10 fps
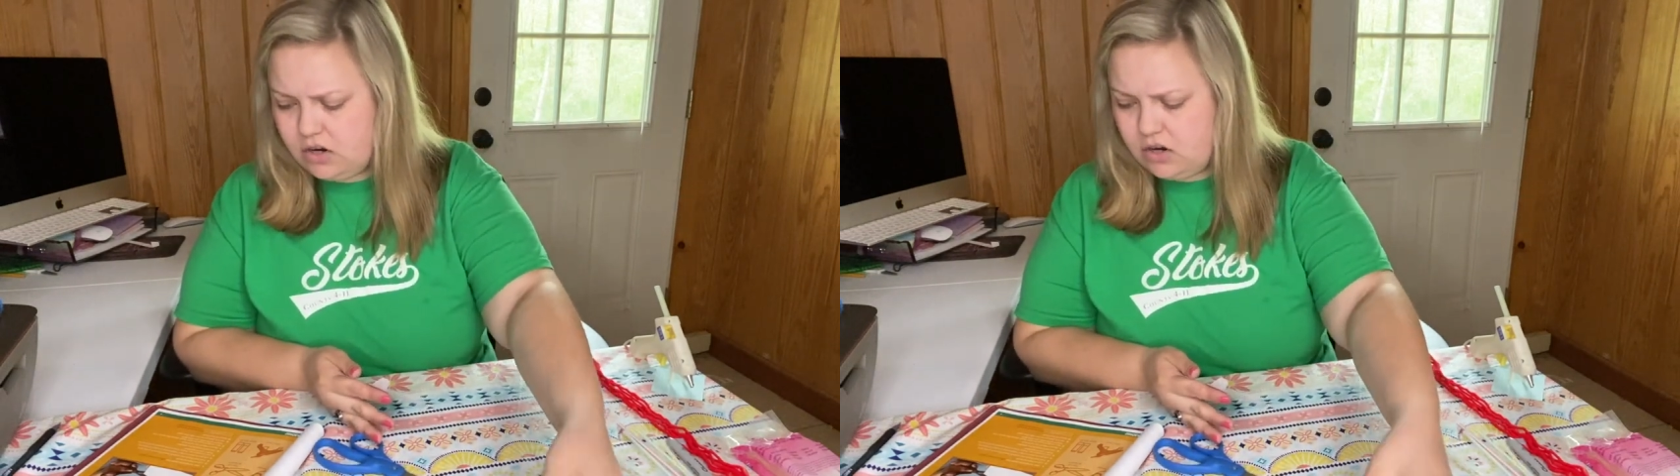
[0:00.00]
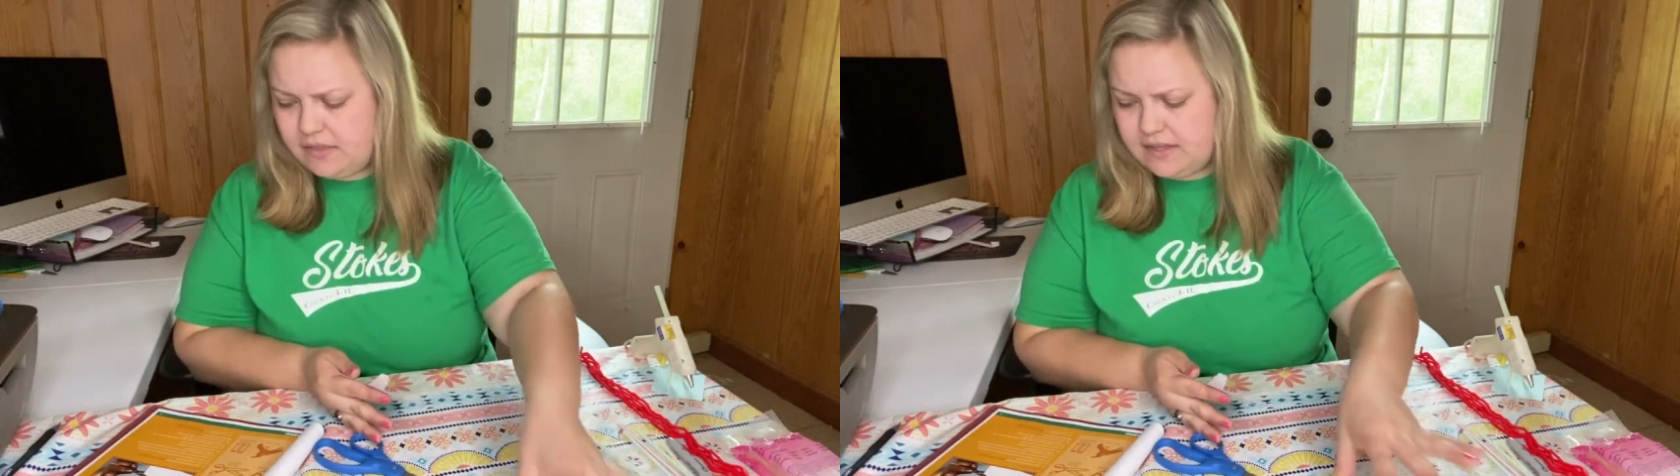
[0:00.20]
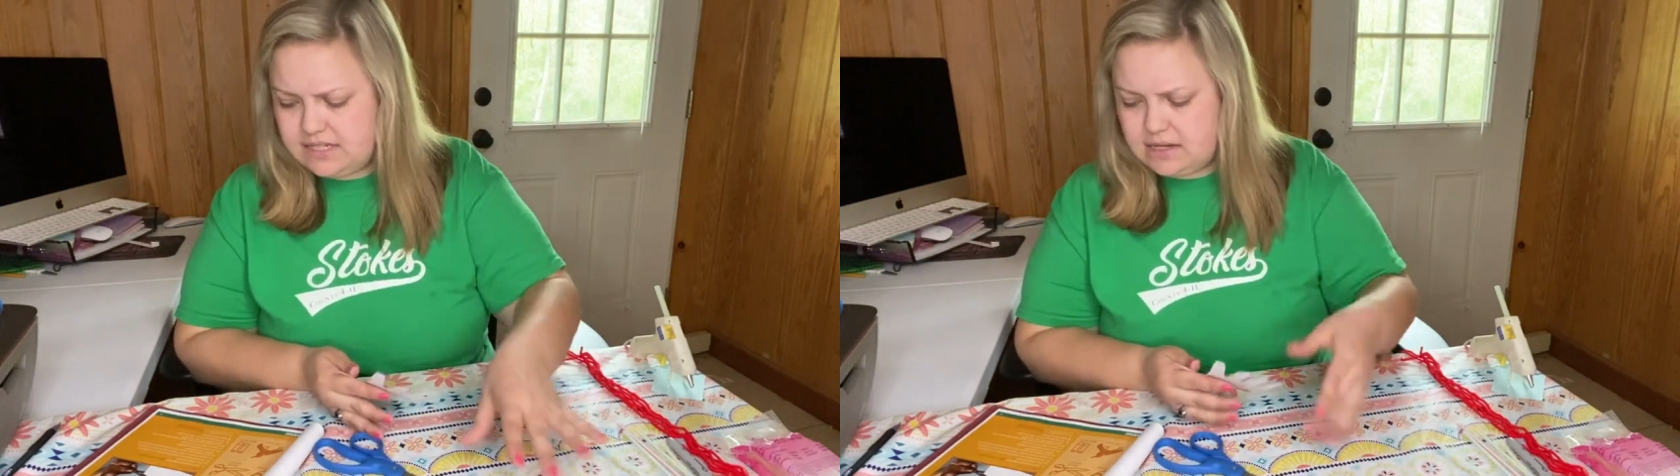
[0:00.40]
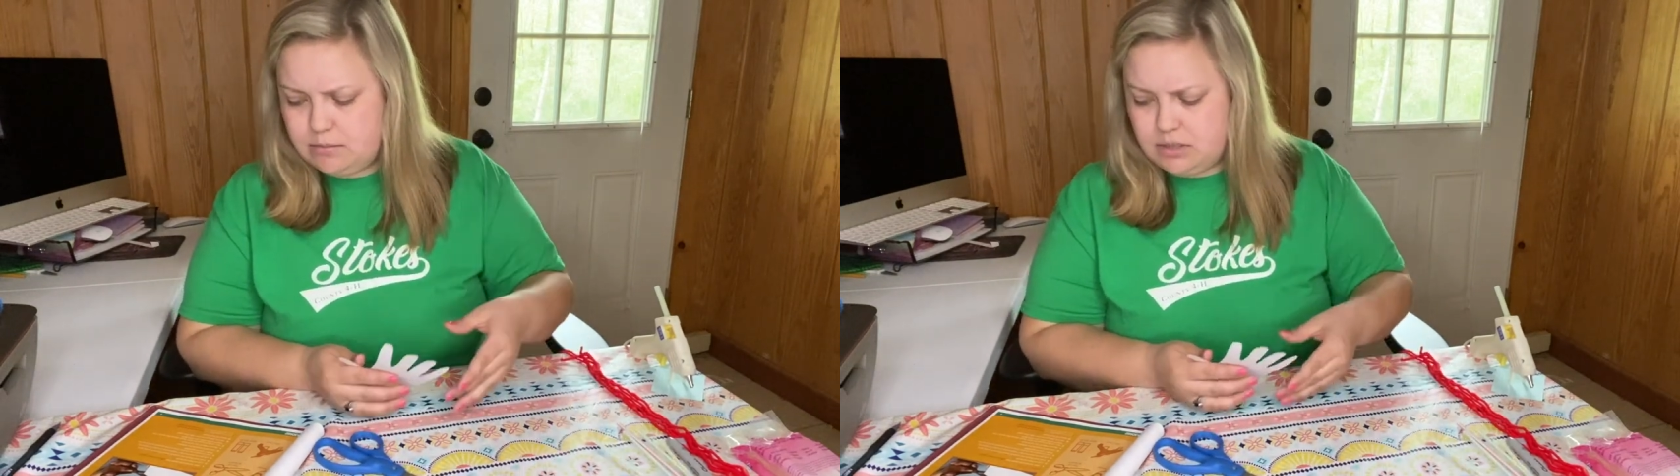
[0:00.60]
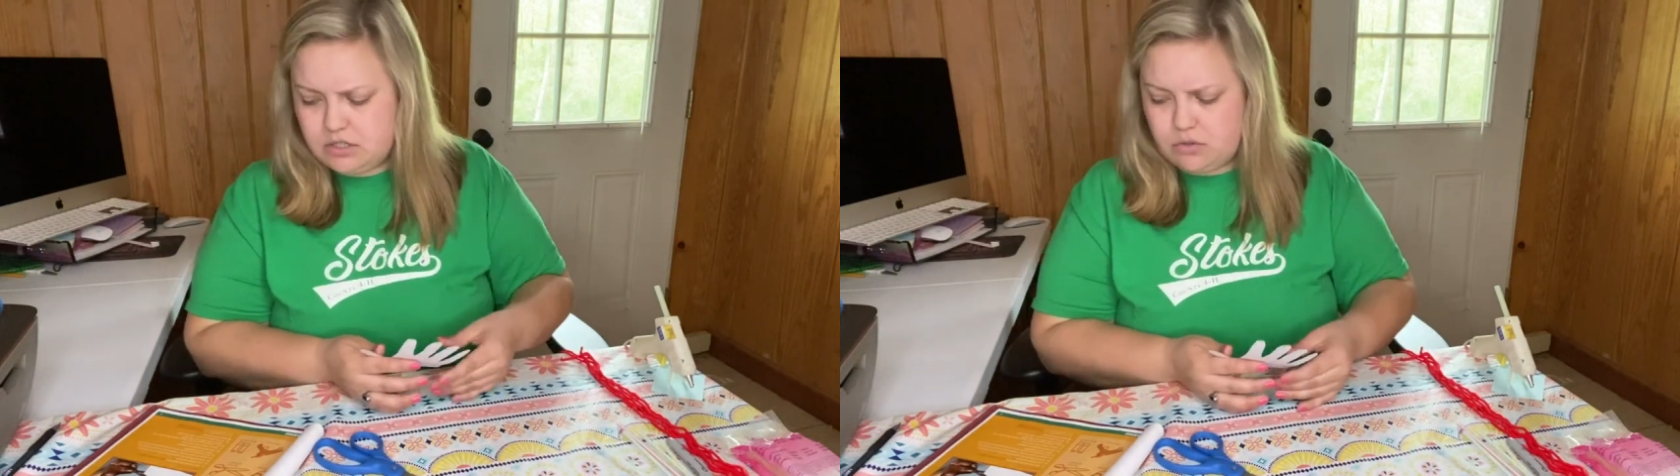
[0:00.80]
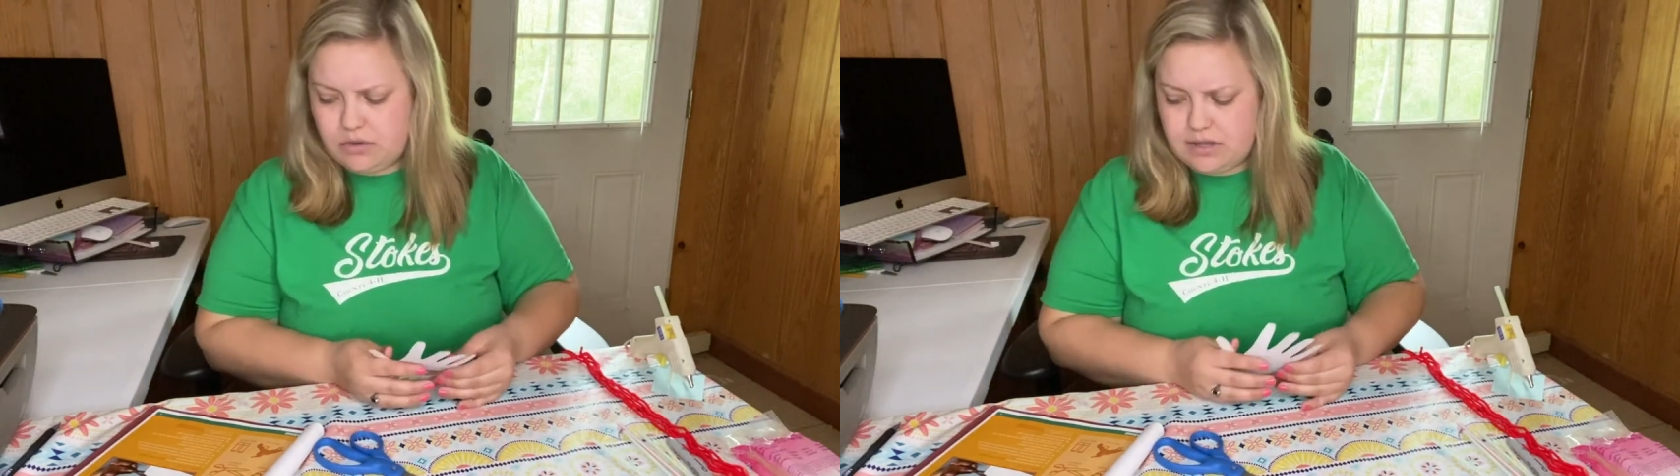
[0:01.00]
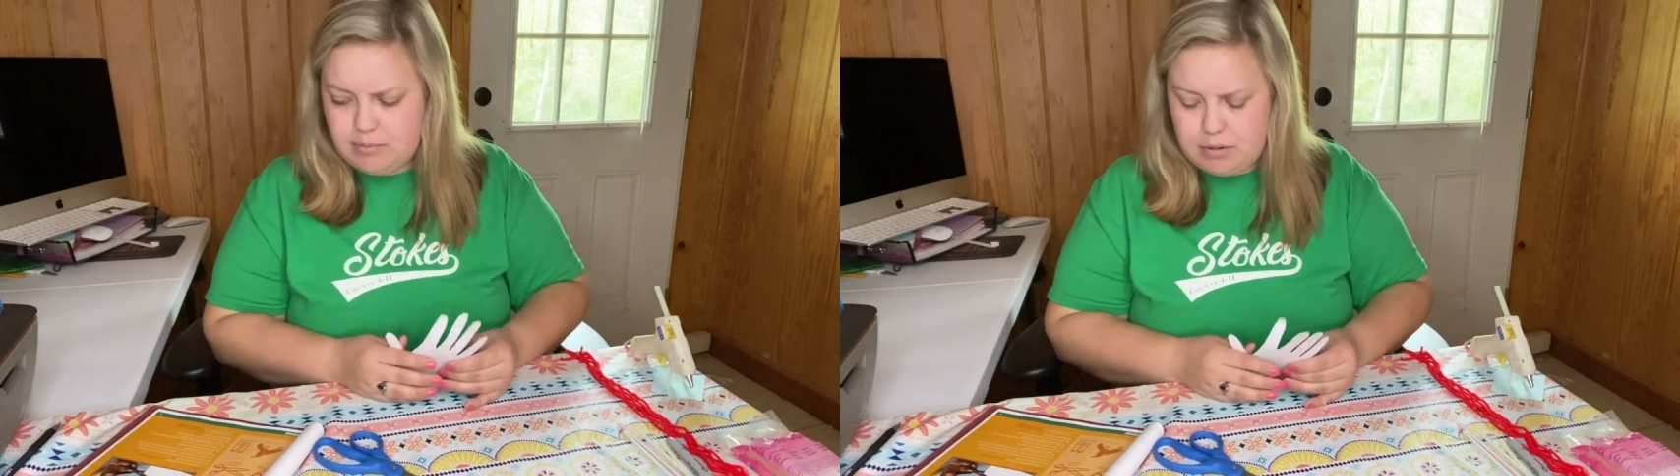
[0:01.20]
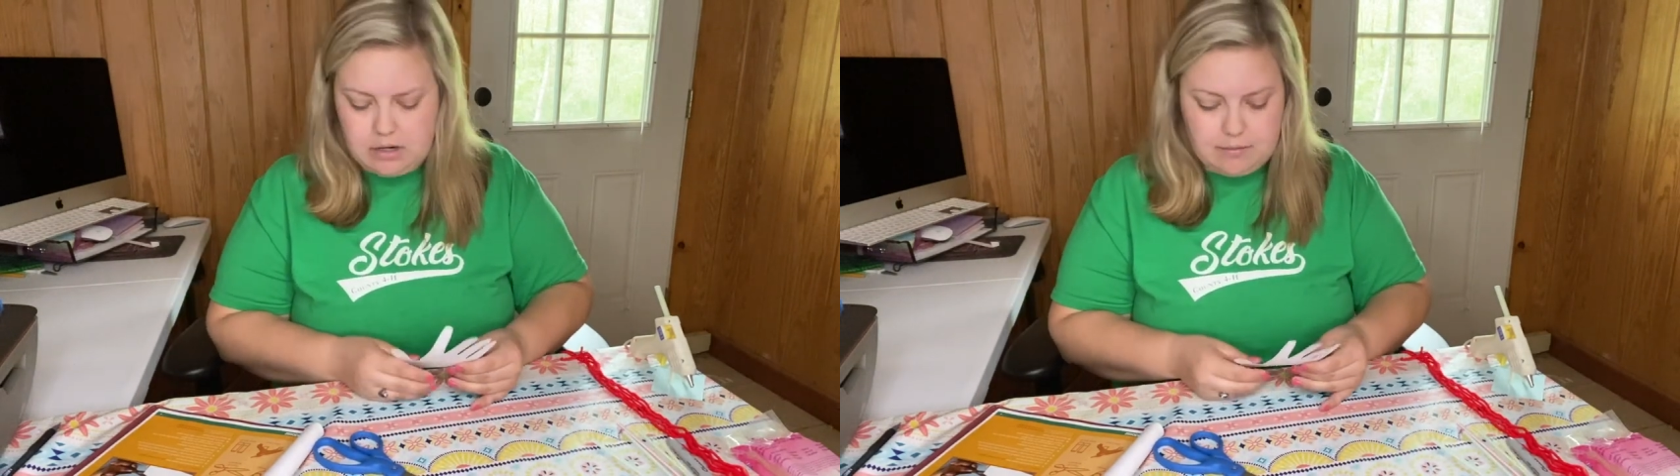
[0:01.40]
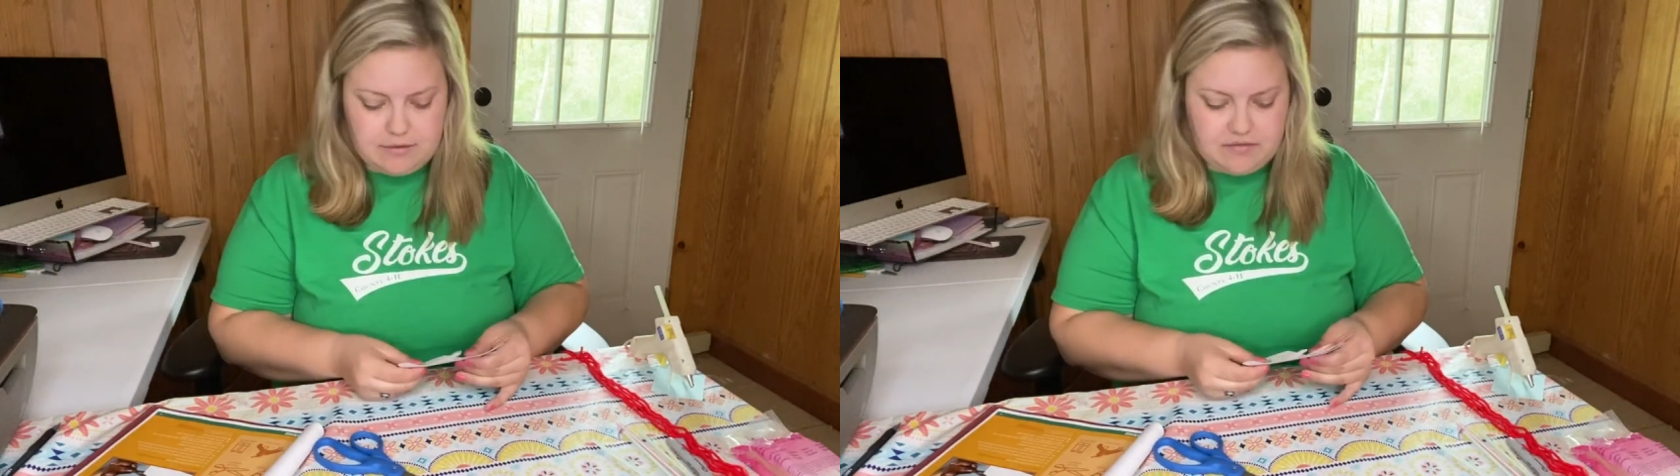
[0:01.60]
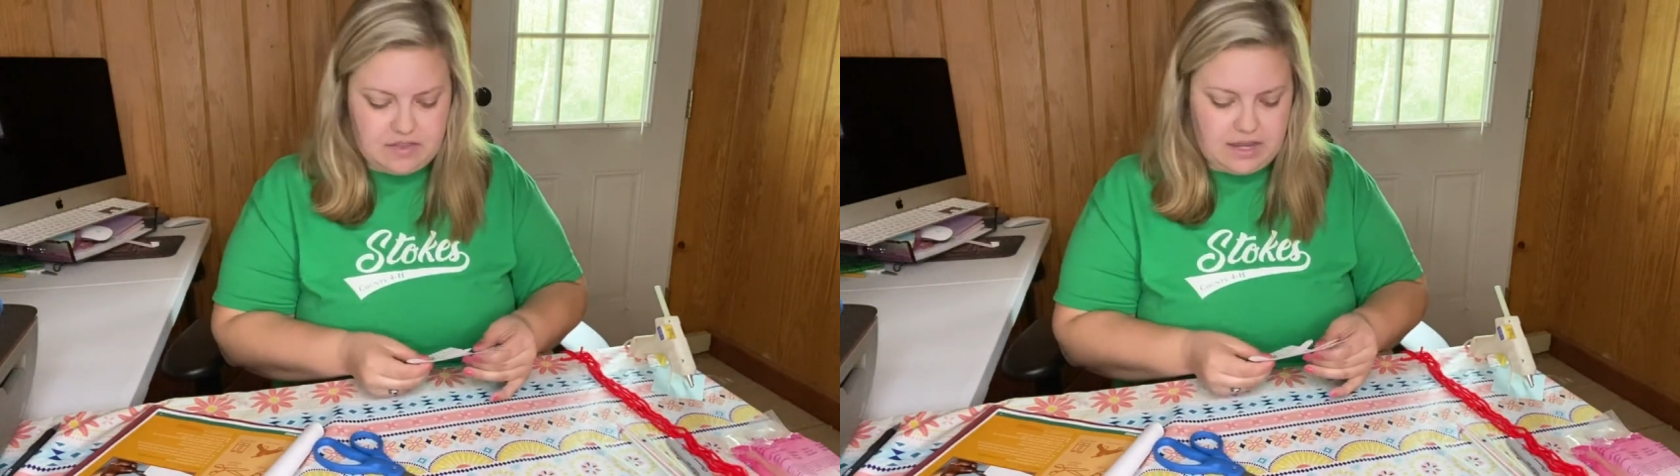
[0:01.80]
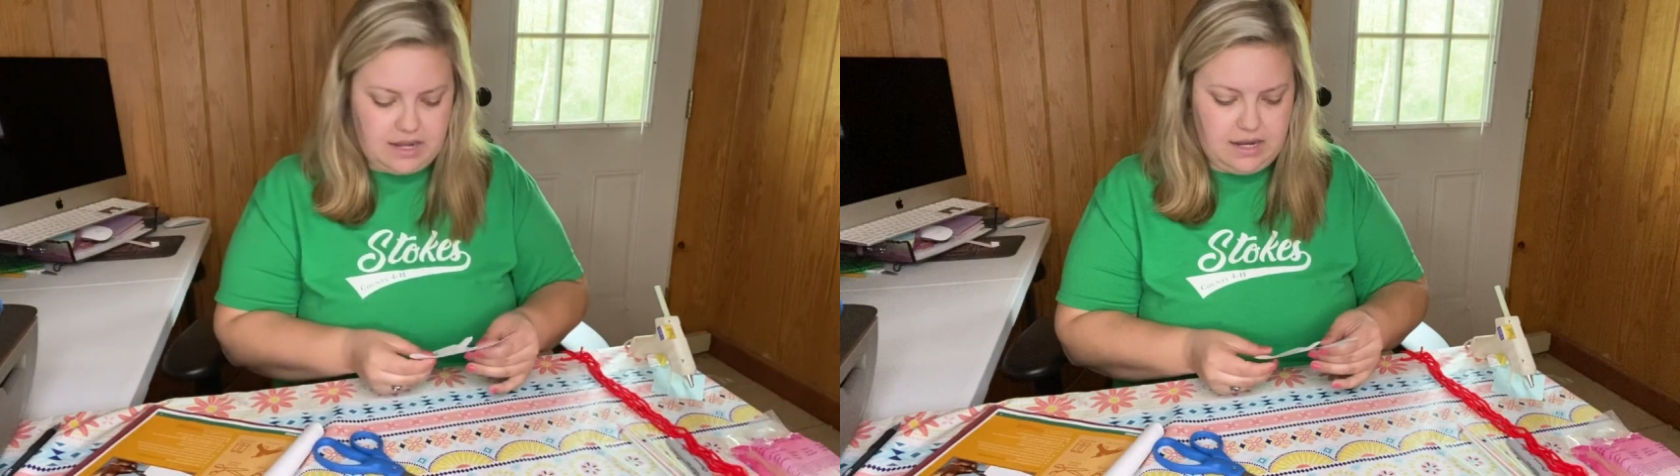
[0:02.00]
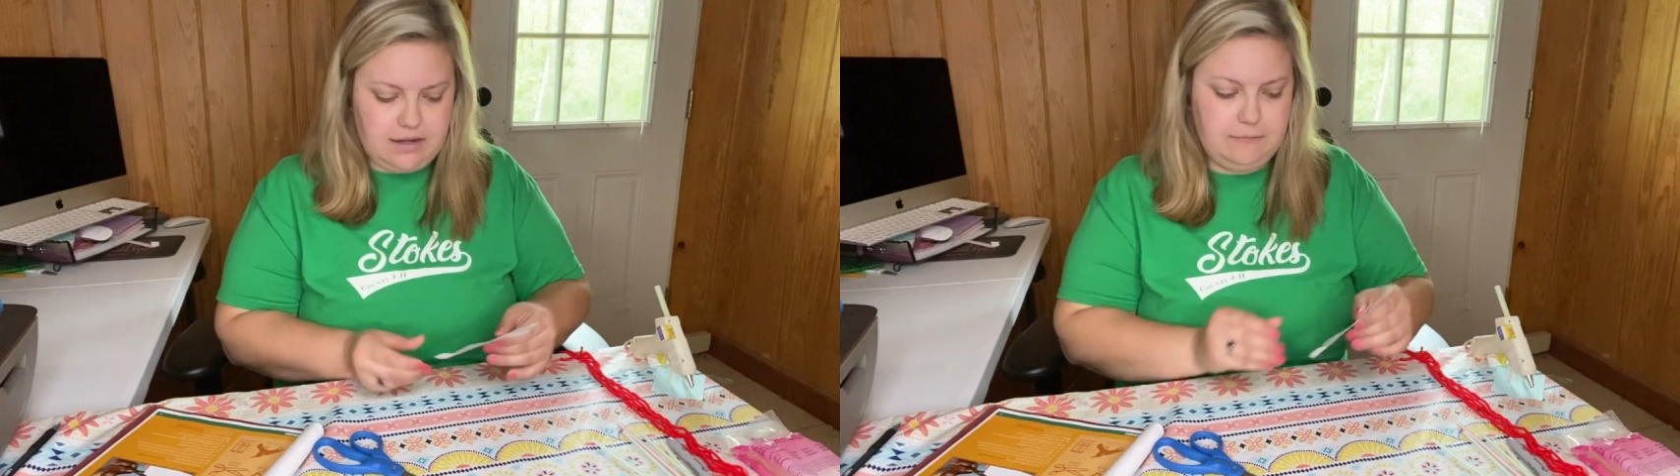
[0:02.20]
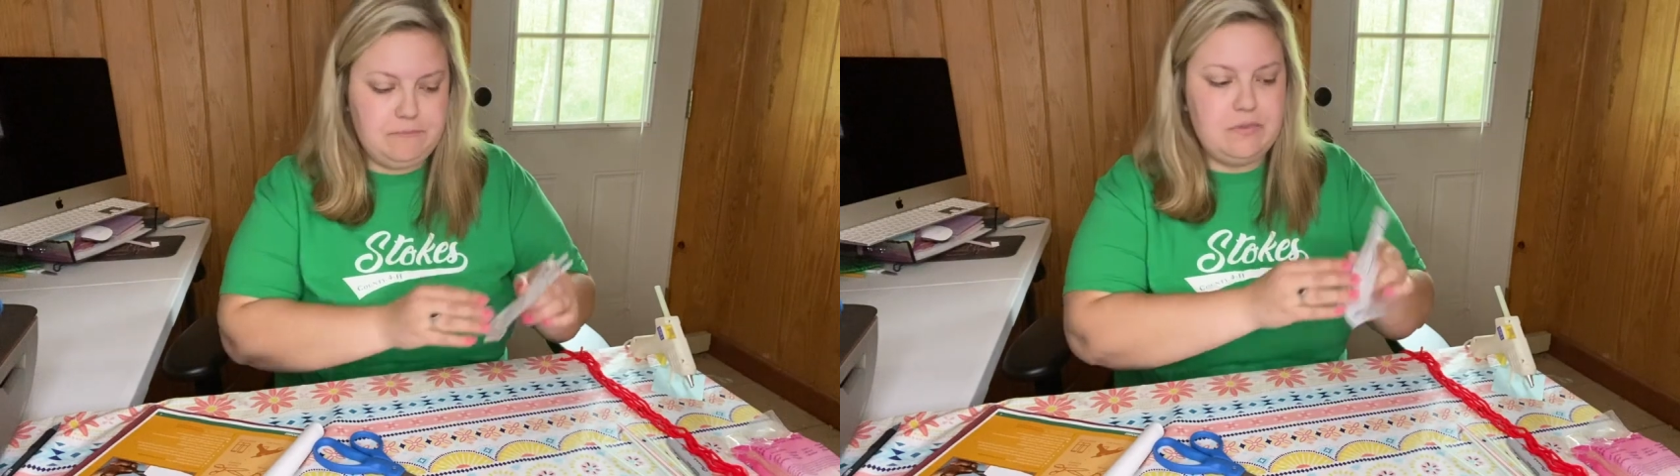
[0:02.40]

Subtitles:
on the template toward the palm of the hand.